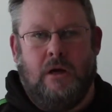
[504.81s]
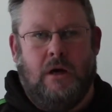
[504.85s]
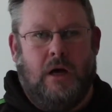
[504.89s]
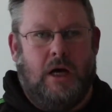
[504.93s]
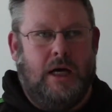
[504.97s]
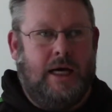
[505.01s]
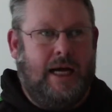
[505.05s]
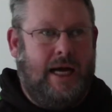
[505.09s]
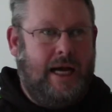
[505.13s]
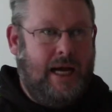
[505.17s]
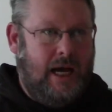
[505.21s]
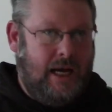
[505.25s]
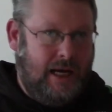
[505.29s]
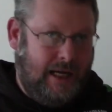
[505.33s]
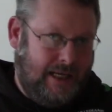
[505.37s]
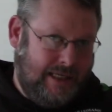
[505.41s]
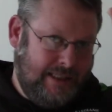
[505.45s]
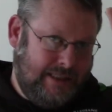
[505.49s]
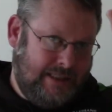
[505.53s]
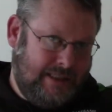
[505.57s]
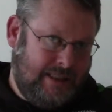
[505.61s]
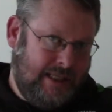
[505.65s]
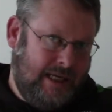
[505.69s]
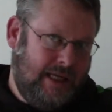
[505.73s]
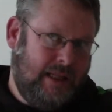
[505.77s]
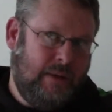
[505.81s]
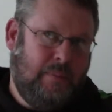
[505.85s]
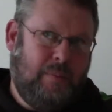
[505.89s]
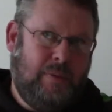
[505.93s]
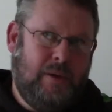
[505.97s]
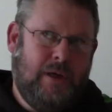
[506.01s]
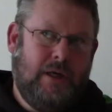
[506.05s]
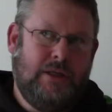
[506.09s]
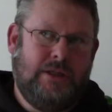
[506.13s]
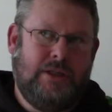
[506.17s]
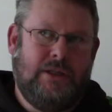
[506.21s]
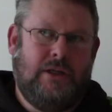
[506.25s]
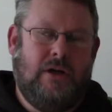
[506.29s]
Okay, and I can see the
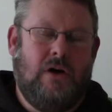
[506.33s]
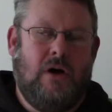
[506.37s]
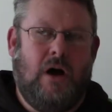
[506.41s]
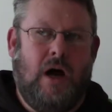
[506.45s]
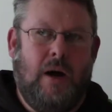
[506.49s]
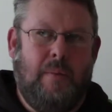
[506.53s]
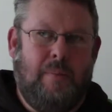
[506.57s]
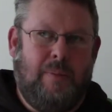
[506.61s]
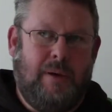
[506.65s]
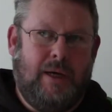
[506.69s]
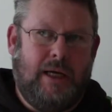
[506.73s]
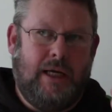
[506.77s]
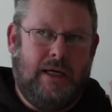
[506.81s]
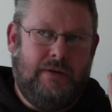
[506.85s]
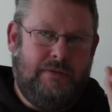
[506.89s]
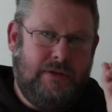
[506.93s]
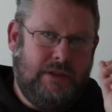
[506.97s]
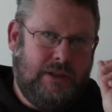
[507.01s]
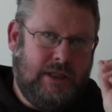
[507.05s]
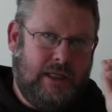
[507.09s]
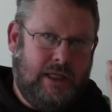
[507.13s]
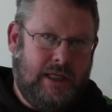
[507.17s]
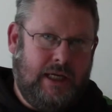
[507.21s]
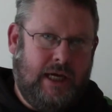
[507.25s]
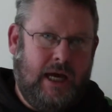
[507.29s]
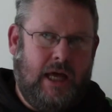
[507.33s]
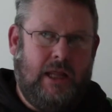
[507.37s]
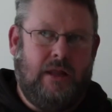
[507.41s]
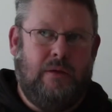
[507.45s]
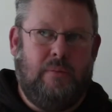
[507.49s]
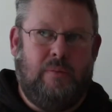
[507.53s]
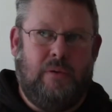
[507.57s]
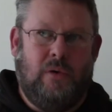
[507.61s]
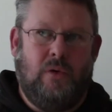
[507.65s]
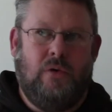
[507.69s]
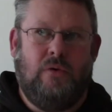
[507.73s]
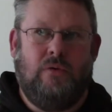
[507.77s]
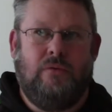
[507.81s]
person that I believe is going to get the
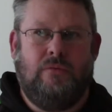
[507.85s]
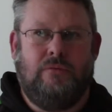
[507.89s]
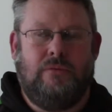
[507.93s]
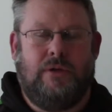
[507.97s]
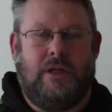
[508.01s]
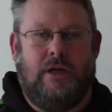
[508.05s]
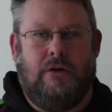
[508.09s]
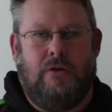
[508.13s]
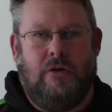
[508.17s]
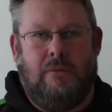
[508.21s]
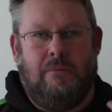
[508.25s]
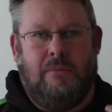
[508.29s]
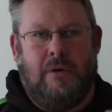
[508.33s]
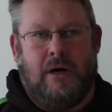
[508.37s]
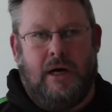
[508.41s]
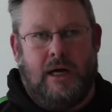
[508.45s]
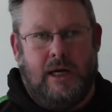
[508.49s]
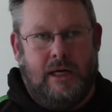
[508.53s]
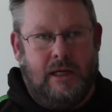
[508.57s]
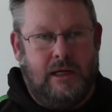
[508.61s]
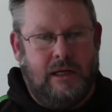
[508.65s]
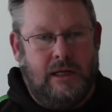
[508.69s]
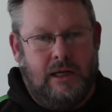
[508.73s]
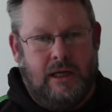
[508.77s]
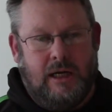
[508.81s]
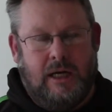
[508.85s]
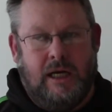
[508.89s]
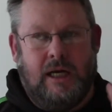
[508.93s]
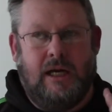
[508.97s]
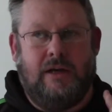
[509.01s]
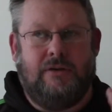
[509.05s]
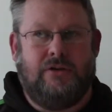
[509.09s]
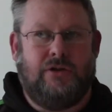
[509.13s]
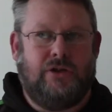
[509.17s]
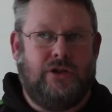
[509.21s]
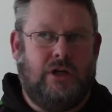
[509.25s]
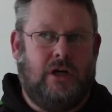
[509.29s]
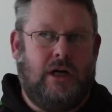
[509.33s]
ball. They're on my
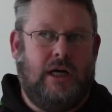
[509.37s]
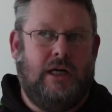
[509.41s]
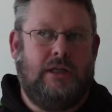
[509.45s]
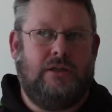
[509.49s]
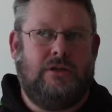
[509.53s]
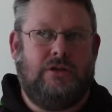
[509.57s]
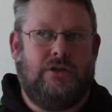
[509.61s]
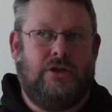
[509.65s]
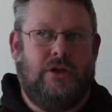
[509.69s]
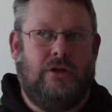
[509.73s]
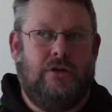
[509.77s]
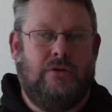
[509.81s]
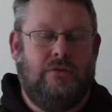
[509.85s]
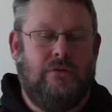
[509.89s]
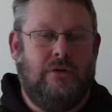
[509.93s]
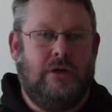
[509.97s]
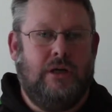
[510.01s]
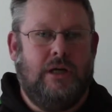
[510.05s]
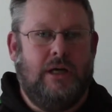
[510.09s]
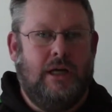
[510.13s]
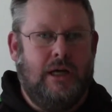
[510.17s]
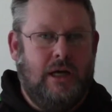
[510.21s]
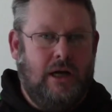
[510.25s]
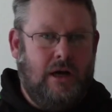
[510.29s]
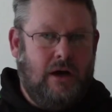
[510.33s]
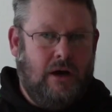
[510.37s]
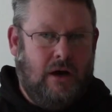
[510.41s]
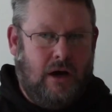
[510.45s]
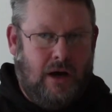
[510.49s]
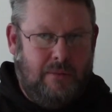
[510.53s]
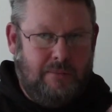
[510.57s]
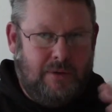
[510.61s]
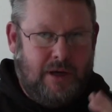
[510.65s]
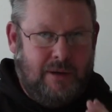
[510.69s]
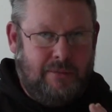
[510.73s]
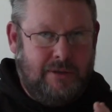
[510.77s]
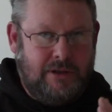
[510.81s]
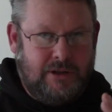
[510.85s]
left side, so
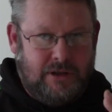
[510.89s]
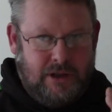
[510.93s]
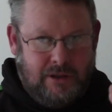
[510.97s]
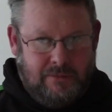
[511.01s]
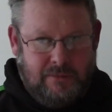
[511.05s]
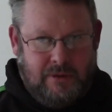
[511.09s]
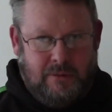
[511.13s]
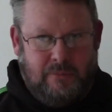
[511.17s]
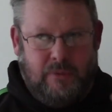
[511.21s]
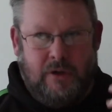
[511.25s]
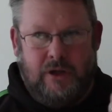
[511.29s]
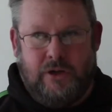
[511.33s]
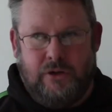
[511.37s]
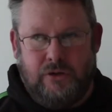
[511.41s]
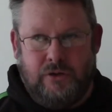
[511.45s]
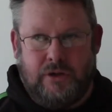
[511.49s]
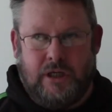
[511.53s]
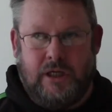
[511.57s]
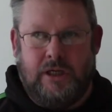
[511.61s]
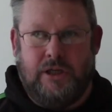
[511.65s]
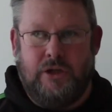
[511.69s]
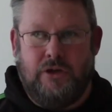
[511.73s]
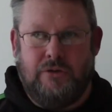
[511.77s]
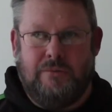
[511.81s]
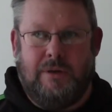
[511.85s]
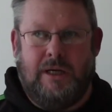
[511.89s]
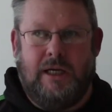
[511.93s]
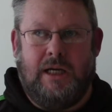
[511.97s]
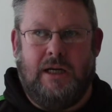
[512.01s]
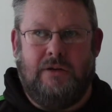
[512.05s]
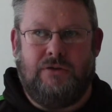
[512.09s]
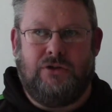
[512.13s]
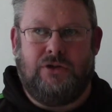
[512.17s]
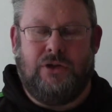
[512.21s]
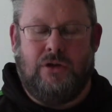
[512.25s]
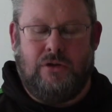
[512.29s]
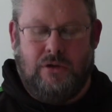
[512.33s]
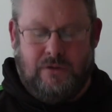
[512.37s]
I'm coming to them. I'm going to use my
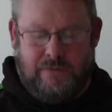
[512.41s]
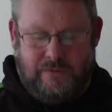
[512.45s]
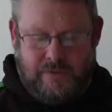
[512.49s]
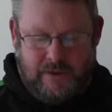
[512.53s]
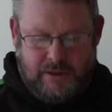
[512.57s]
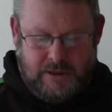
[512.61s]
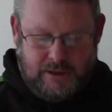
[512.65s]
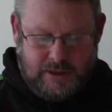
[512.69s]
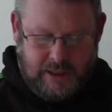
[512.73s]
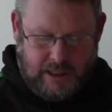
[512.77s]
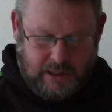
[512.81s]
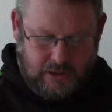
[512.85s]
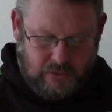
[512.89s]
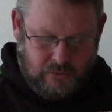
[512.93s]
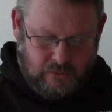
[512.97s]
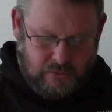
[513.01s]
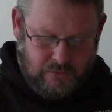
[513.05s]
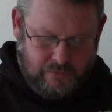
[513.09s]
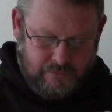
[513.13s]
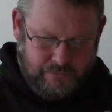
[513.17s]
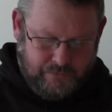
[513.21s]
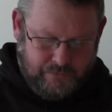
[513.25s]
left shoulder for the tackle.